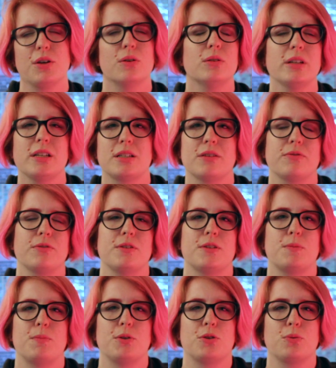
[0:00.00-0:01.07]
The only
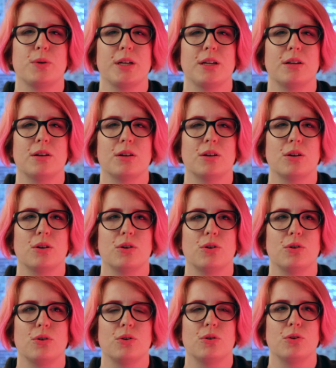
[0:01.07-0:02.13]
difference between
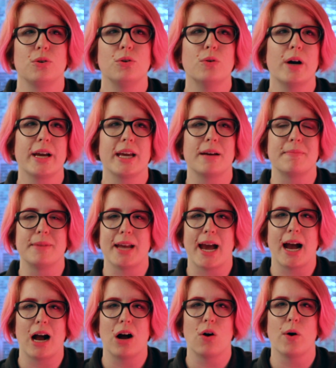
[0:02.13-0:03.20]
who I am
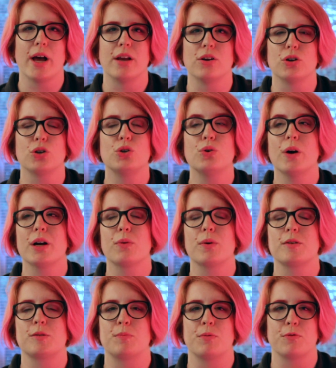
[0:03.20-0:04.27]
now and who I
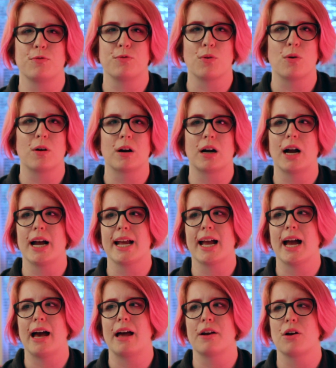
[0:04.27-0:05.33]
was before I
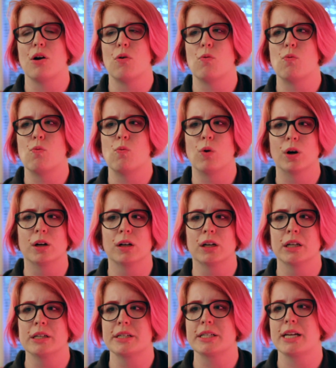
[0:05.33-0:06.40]
had a
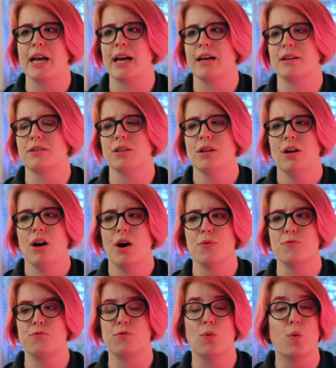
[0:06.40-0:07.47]
word and
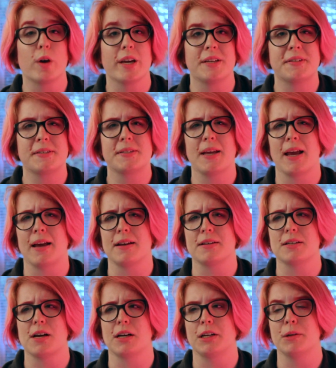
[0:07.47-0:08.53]
a voice
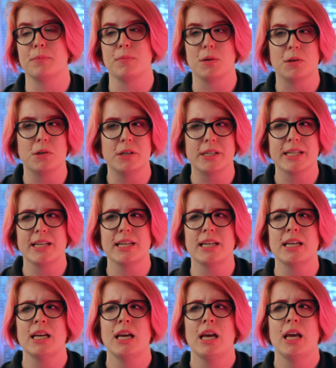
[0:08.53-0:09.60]
and a
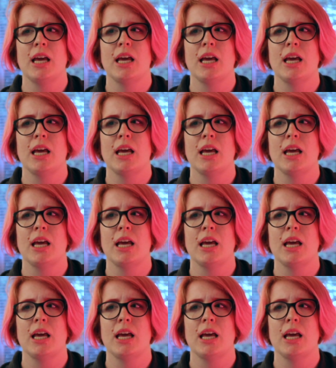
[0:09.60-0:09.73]
community